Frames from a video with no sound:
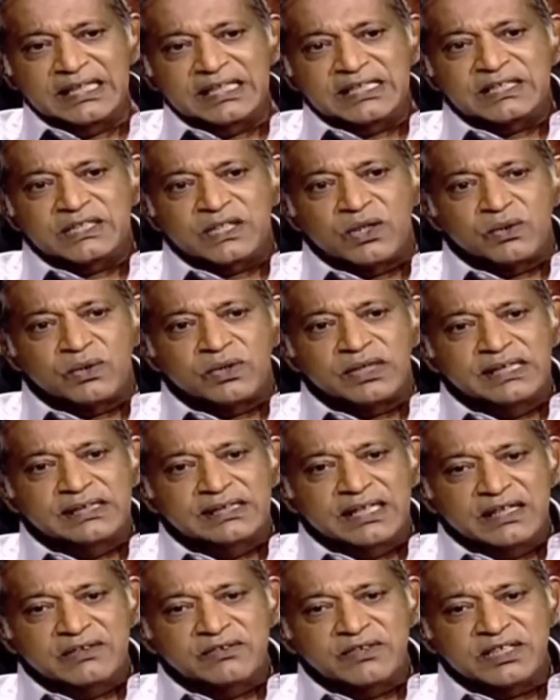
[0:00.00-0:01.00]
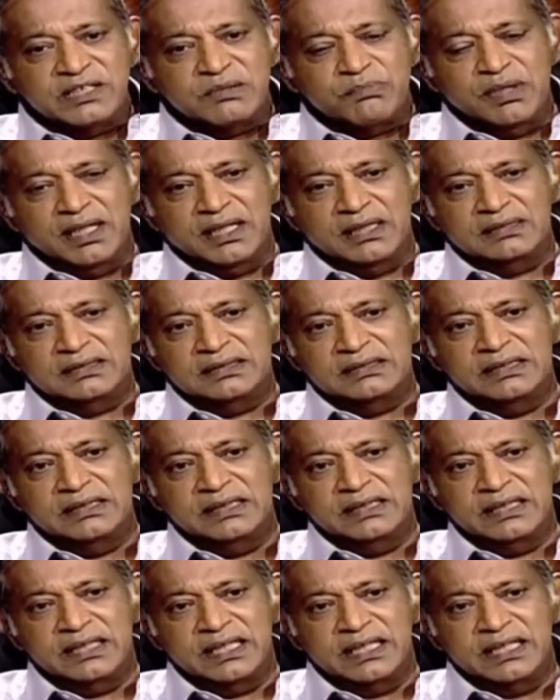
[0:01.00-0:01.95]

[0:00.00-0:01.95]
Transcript: So in that respect, the